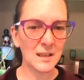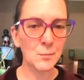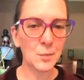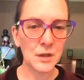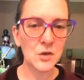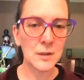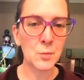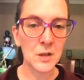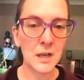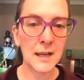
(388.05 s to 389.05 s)
usually
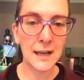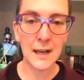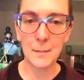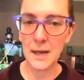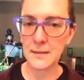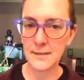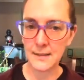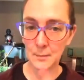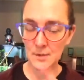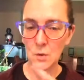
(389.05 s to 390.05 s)
pretty good at getting back to
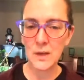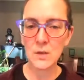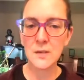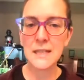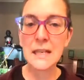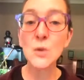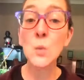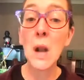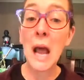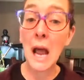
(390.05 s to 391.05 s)
sleep. So here's
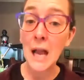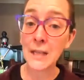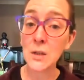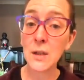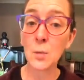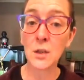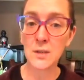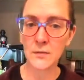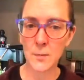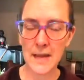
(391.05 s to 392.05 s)
what I do that
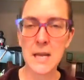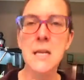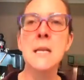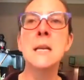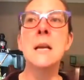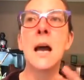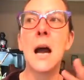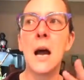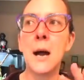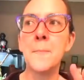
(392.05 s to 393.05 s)
works for me.
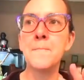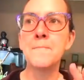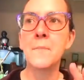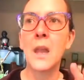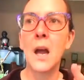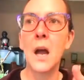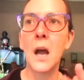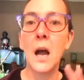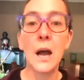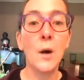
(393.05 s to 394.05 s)

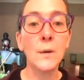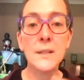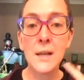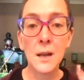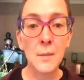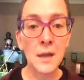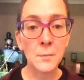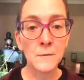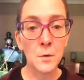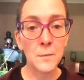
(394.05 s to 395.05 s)
I always take a bath
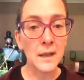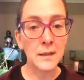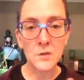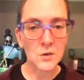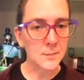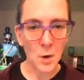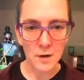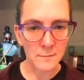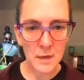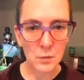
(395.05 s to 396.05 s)
before bed. That's just part
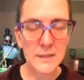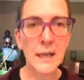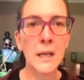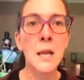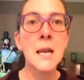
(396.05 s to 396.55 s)
of my routine.